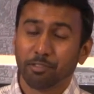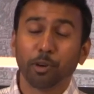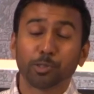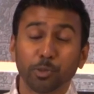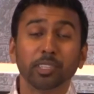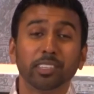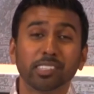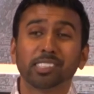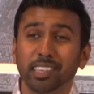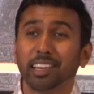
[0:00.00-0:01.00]
Folks, we need
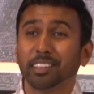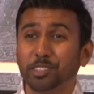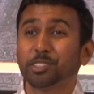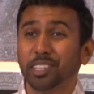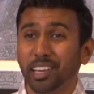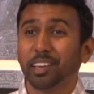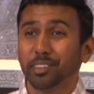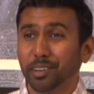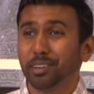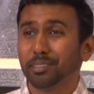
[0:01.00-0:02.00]
to stand here
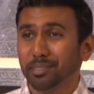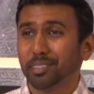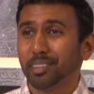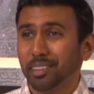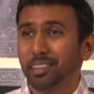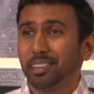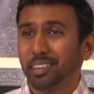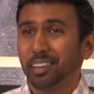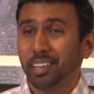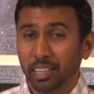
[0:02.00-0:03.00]
together
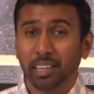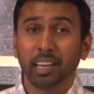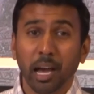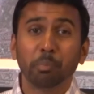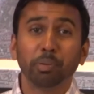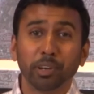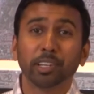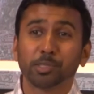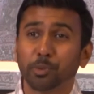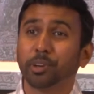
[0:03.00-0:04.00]
and let God put
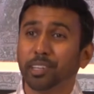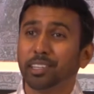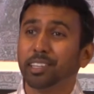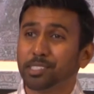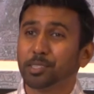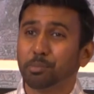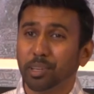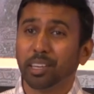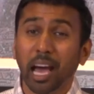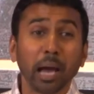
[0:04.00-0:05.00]
us where he needs to
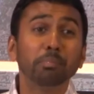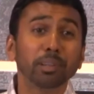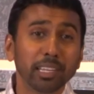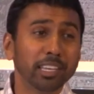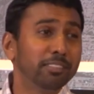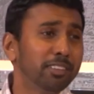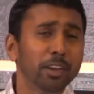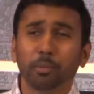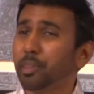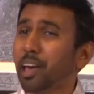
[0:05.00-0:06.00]
be. And I believe,
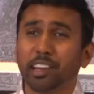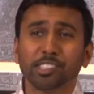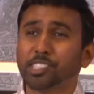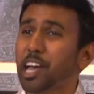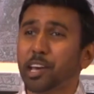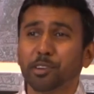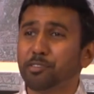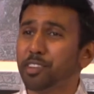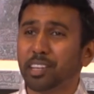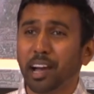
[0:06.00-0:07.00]
without a shadow
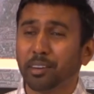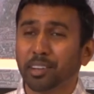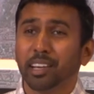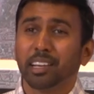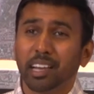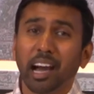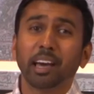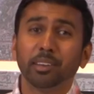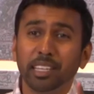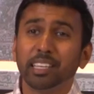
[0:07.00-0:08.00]
of a doubt,
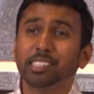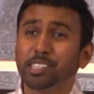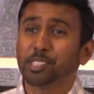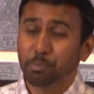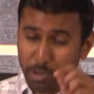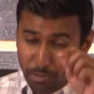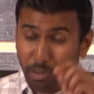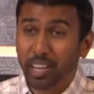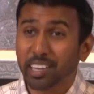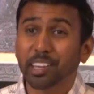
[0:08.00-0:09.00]
God needs us to be
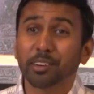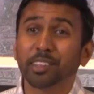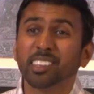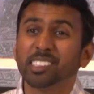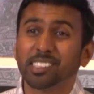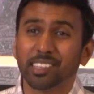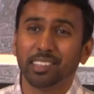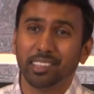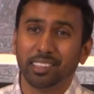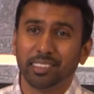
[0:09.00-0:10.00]
right here in this city.